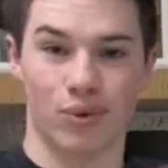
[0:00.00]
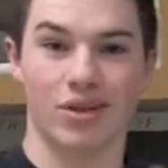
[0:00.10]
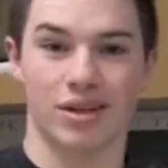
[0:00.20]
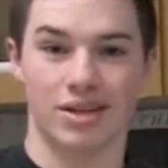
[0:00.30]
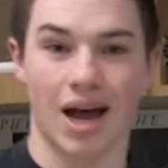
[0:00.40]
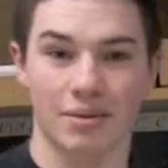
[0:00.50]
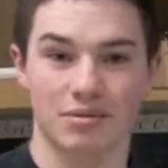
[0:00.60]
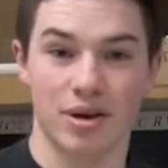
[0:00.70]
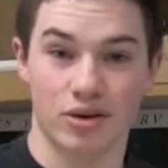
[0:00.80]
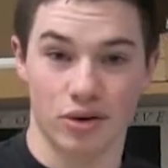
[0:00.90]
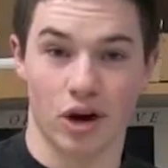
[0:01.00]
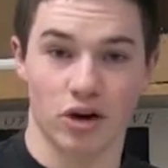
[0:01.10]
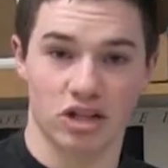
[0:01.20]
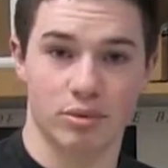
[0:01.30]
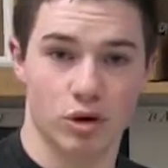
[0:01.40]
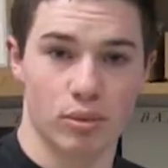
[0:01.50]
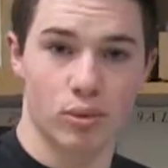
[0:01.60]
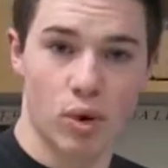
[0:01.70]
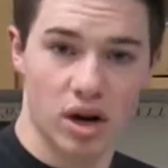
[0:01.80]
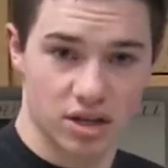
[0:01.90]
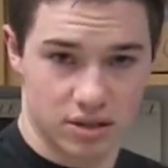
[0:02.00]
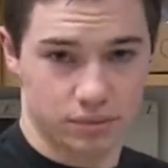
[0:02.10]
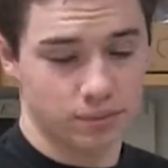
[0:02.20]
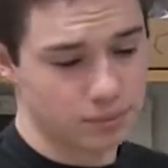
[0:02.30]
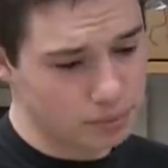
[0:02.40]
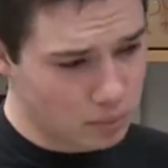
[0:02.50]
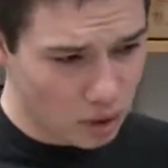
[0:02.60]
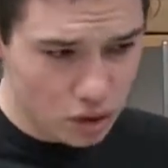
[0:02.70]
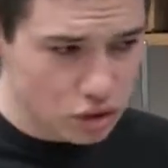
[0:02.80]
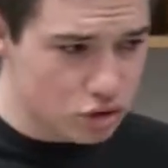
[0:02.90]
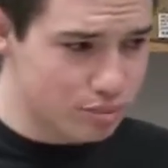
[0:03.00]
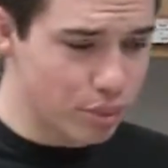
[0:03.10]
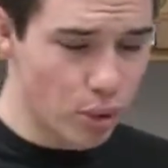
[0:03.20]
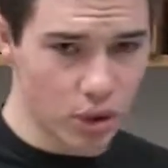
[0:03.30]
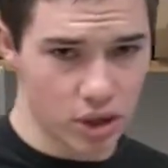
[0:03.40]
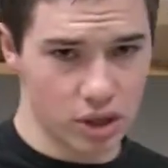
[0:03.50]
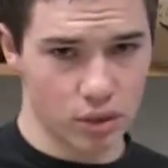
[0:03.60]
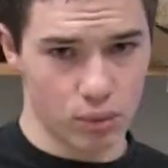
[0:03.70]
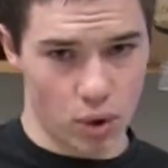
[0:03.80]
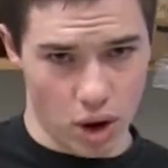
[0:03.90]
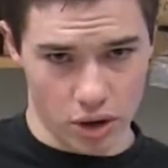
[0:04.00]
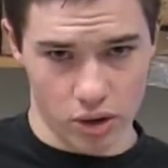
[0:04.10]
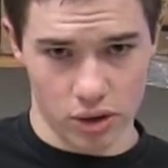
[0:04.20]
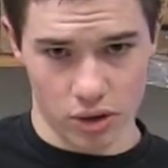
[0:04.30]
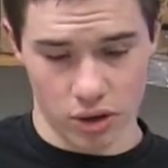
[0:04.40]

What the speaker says: what the time spent during our experiment was. Just boiling water.